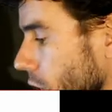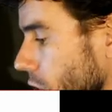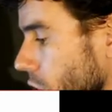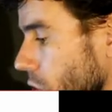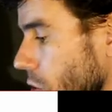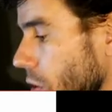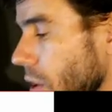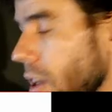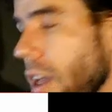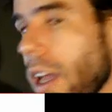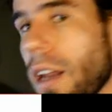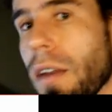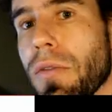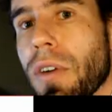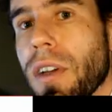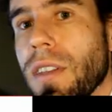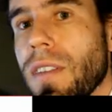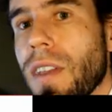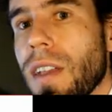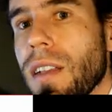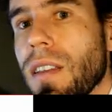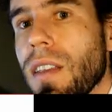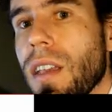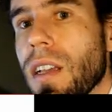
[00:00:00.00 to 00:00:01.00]
So again, if I
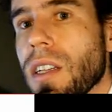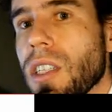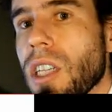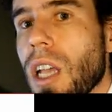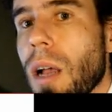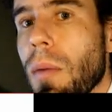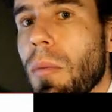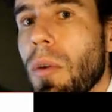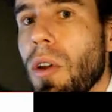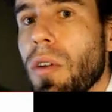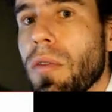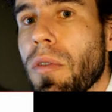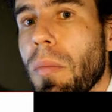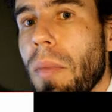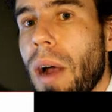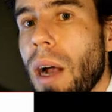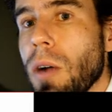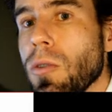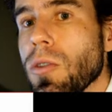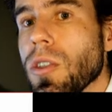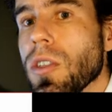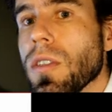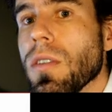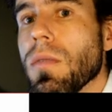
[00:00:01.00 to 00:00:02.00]
take the example of a
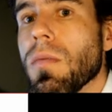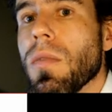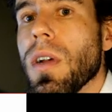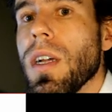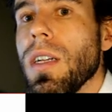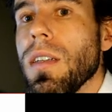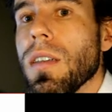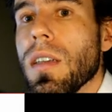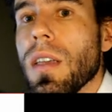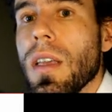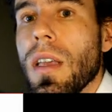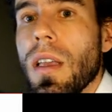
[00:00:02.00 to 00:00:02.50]
mouse, right?